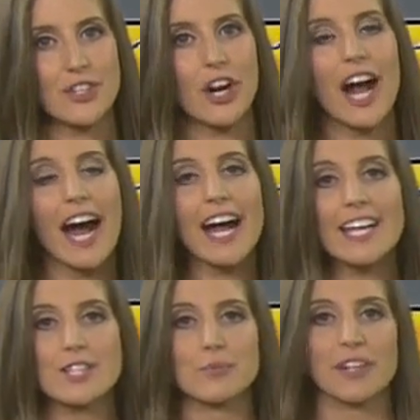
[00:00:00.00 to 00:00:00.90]
Our
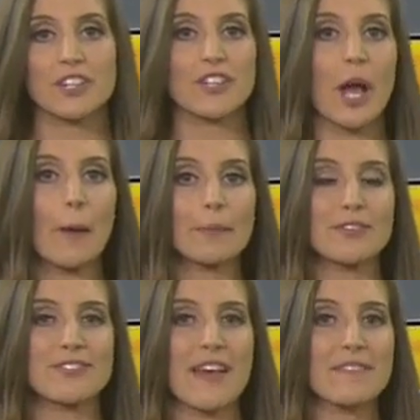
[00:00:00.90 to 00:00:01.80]
highs reach the upper
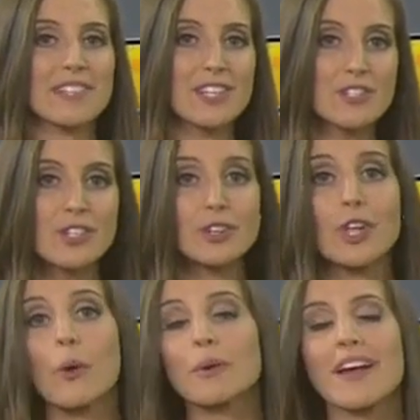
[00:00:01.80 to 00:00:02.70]
70s to
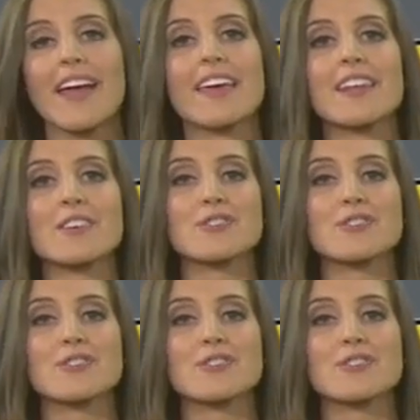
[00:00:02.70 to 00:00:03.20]
lower 80s,